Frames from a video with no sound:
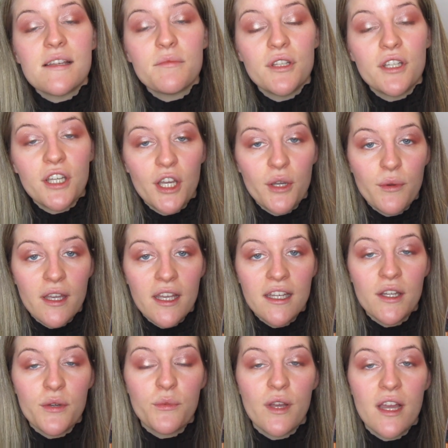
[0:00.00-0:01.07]
going to go
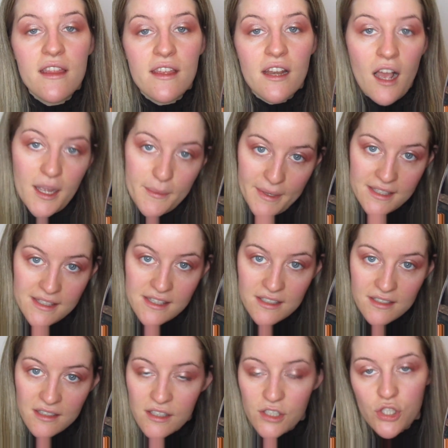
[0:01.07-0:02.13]
in with an eye
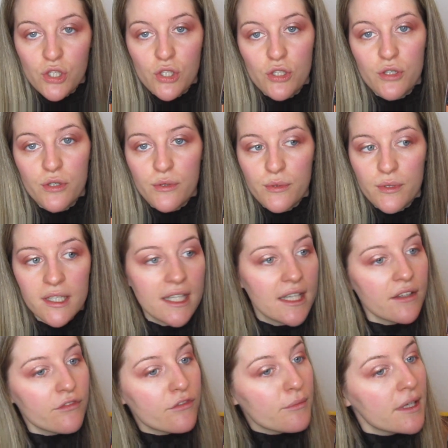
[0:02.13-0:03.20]
pencil to
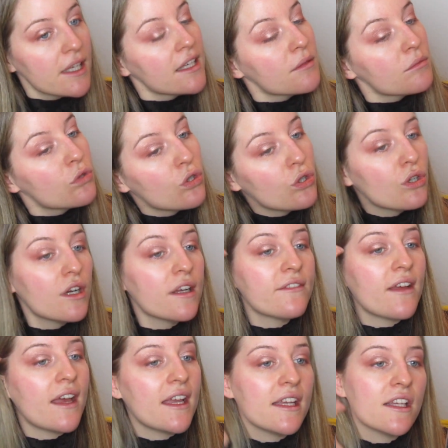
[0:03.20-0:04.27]
give me more of
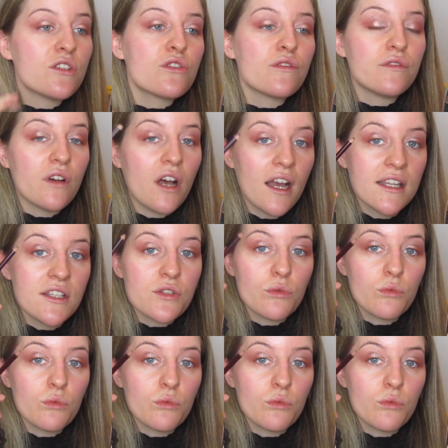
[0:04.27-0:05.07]
a defined